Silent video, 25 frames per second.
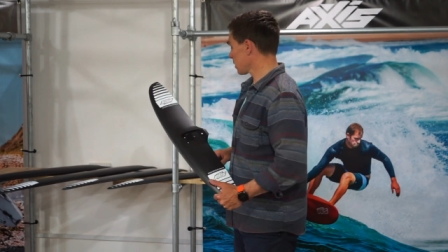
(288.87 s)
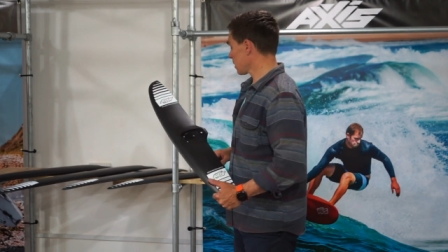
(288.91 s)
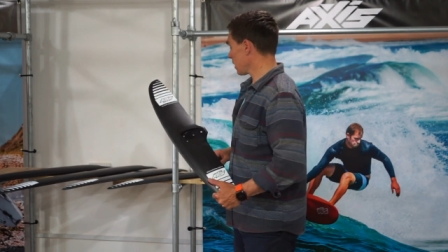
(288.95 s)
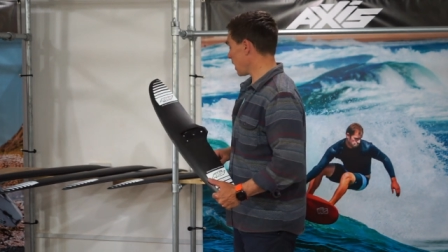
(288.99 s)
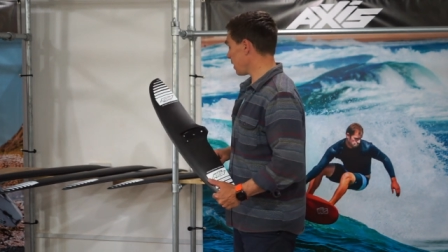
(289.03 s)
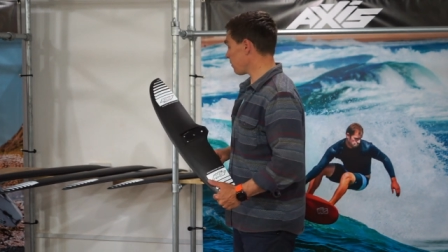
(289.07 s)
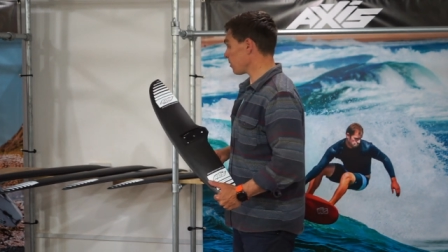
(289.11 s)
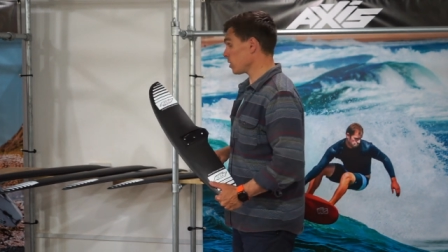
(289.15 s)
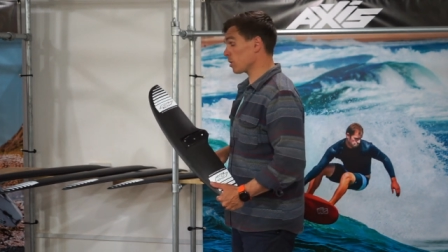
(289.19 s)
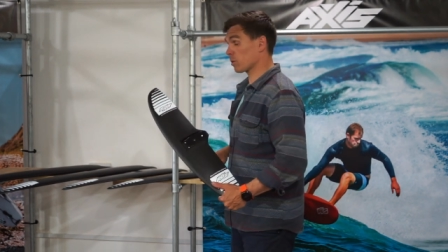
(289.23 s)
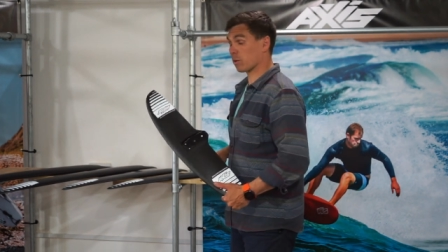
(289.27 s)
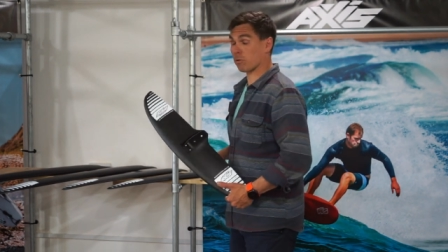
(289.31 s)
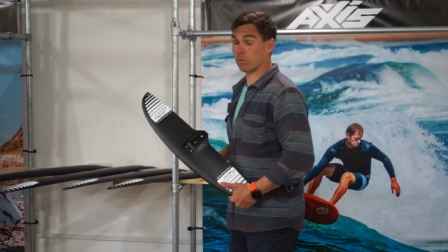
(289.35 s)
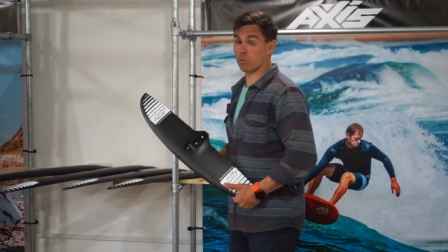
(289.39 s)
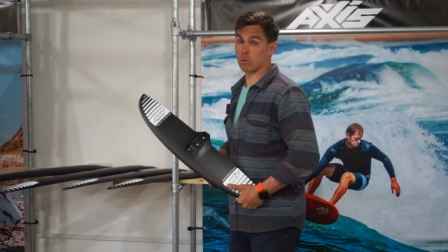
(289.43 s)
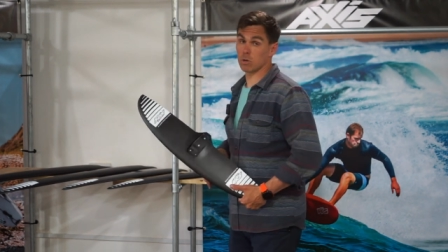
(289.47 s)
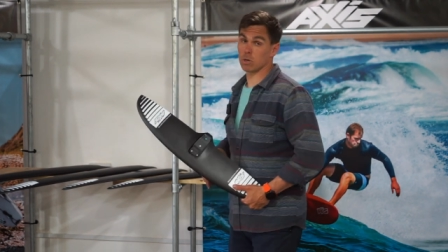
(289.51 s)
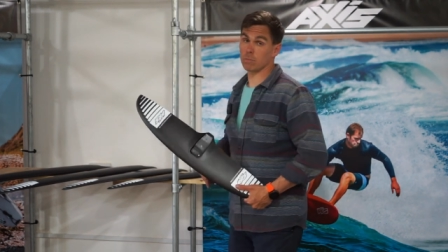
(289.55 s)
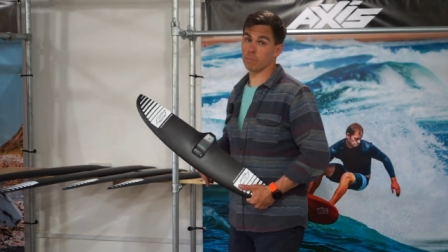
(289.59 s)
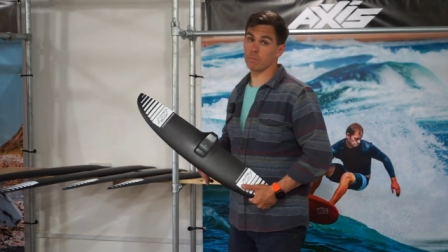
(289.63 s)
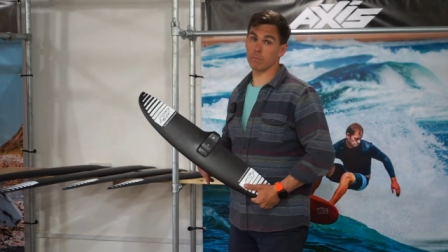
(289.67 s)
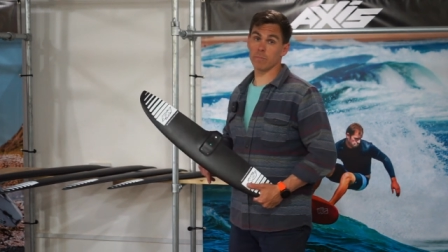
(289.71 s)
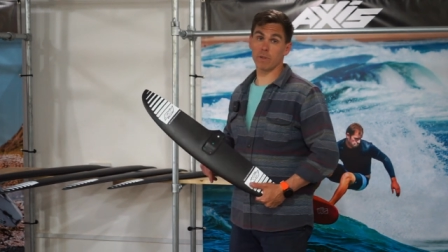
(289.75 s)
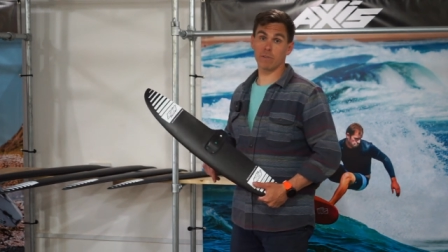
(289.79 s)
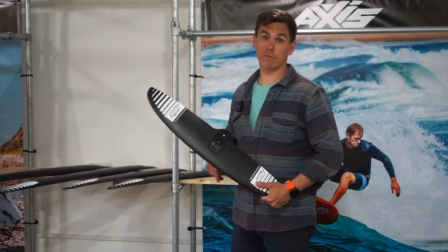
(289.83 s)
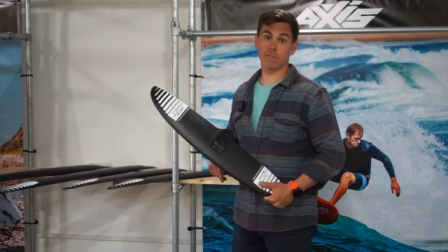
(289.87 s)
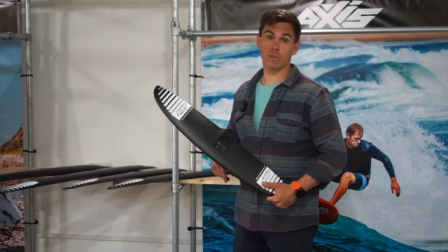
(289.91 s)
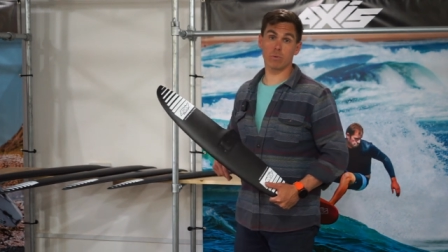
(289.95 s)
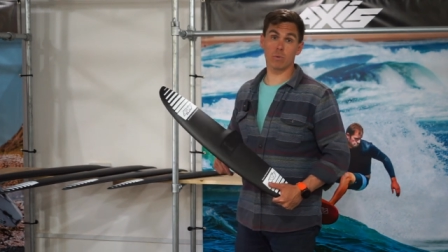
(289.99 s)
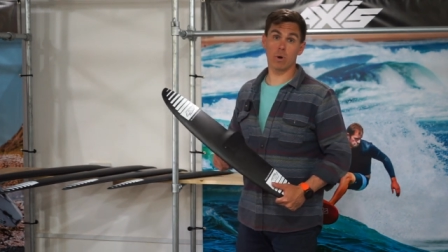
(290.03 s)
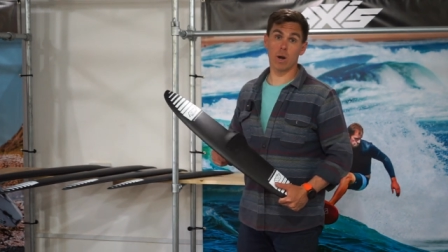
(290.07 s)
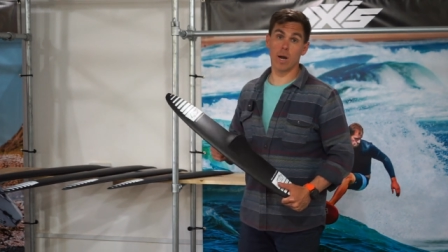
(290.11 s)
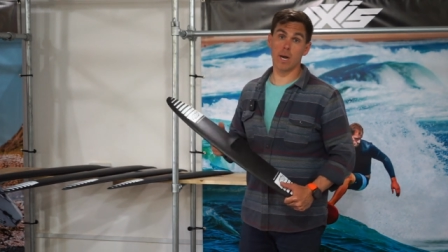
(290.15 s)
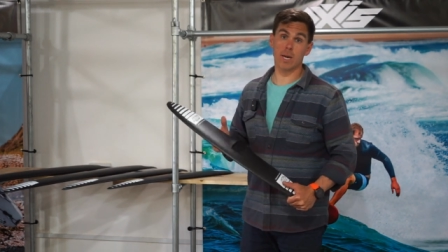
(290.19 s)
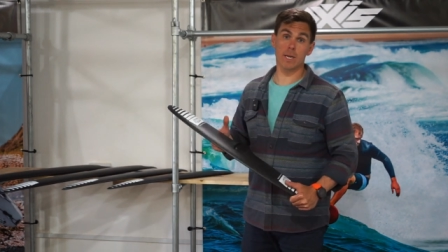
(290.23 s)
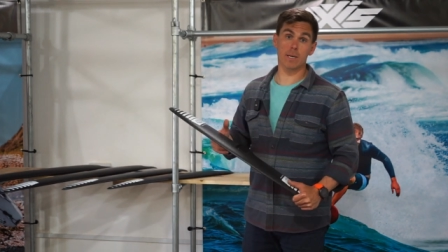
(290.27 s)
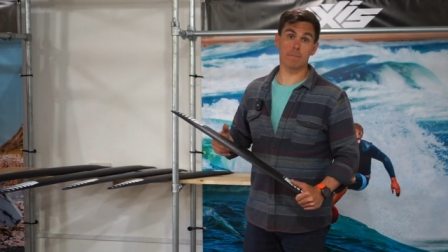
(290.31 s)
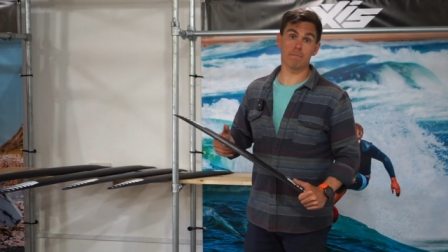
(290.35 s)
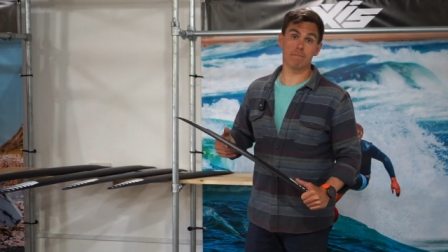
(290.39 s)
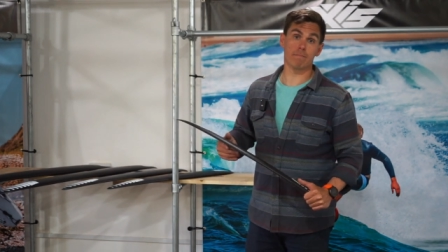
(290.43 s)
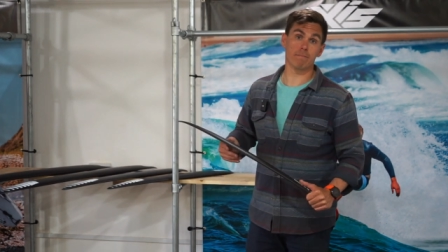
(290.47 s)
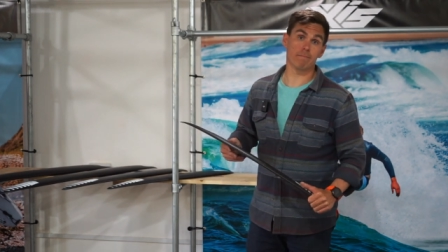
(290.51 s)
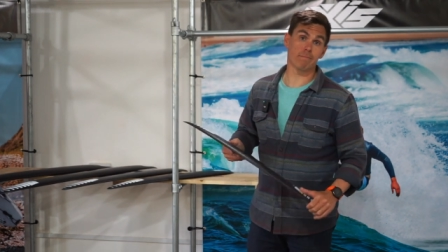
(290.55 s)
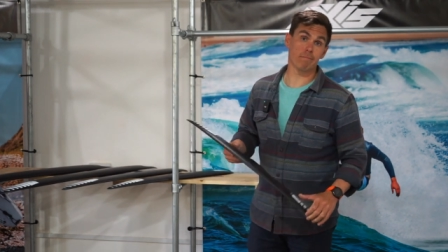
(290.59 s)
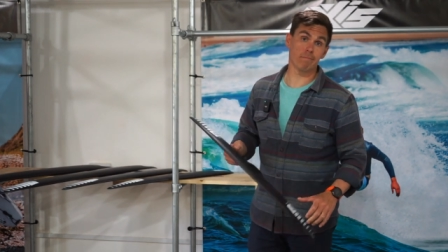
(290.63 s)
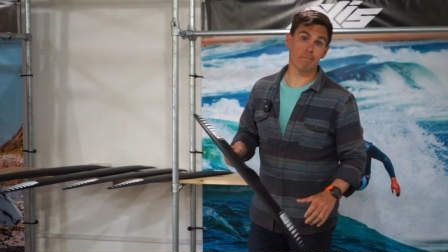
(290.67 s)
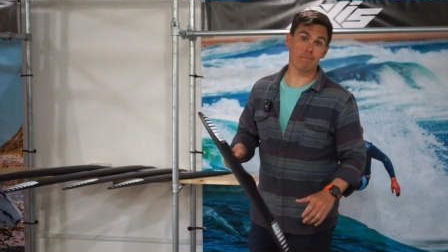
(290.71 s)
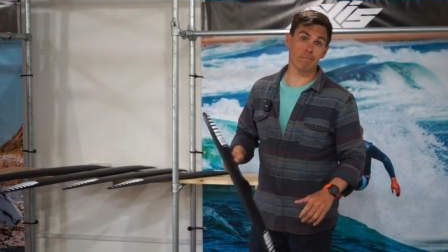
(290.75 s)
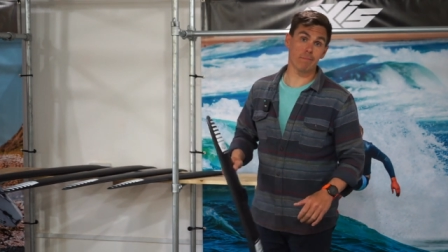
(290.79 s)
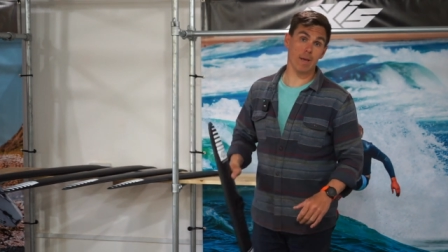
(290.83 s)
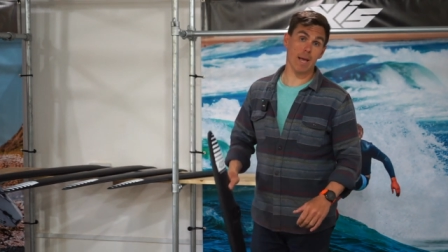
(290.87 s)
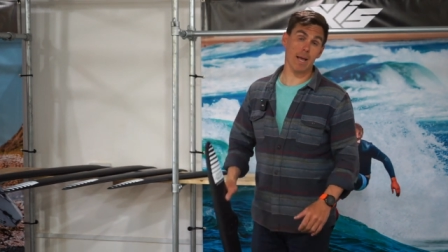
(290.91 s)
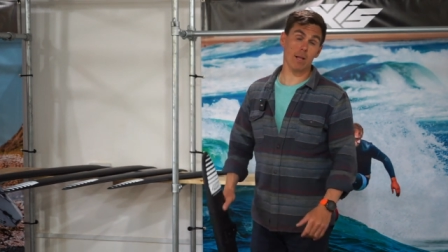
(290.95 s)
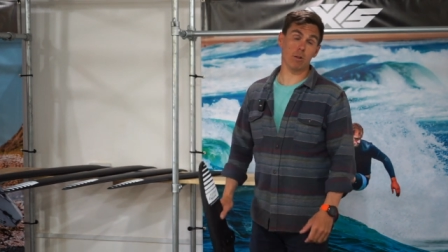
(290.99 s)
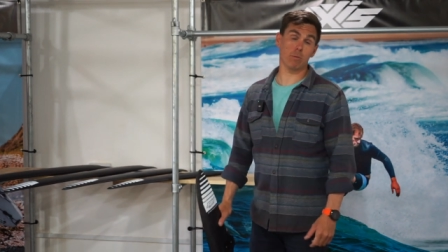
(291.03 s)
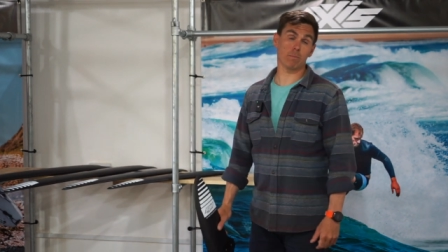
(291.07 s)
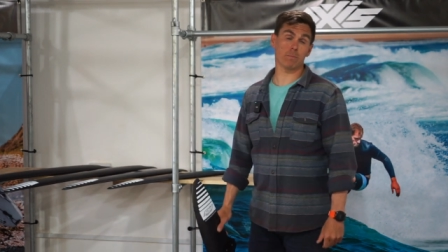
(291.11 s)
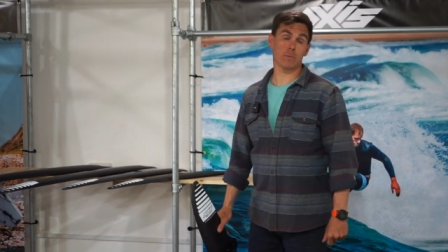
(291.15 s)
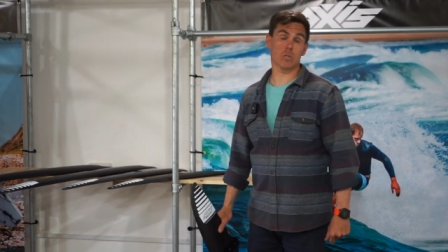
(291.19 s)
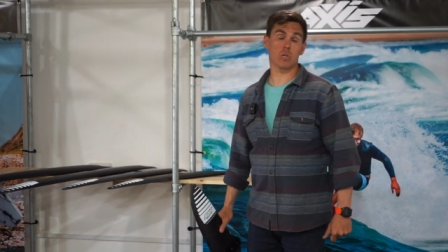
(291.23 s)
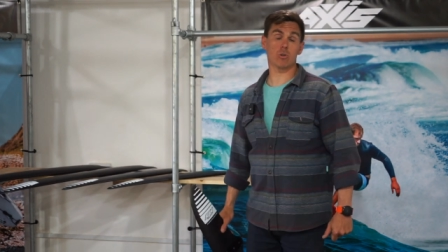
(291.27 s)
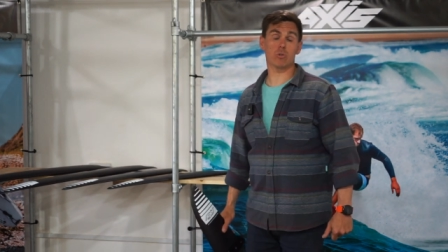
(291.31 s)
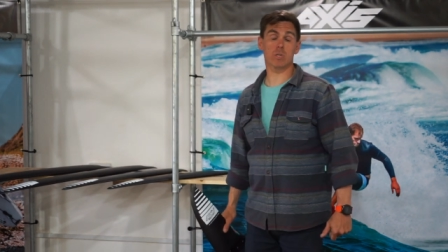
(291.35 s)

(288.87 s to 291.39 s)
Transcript: Have a look through them. If you want any help